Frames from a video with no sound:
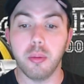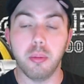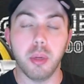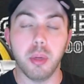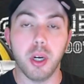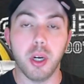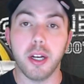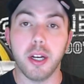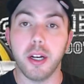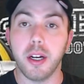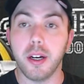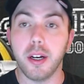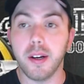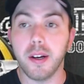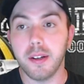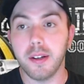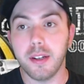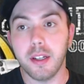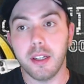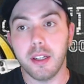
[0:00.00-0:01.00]

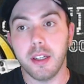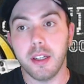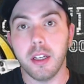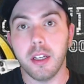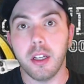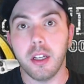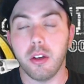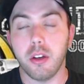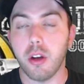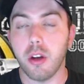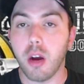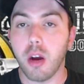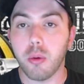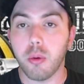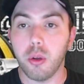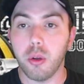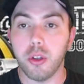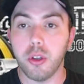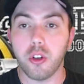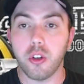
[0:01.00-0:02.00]
But not
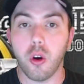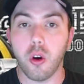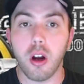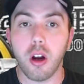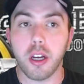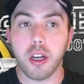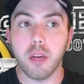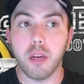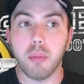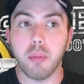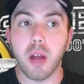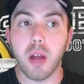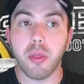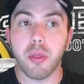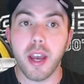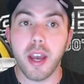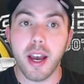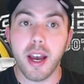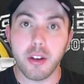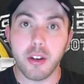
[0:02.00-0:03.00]
really talking about
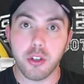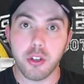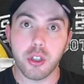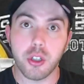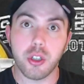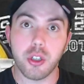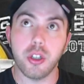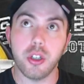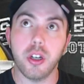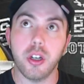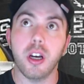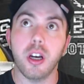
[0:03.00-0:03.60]
that, just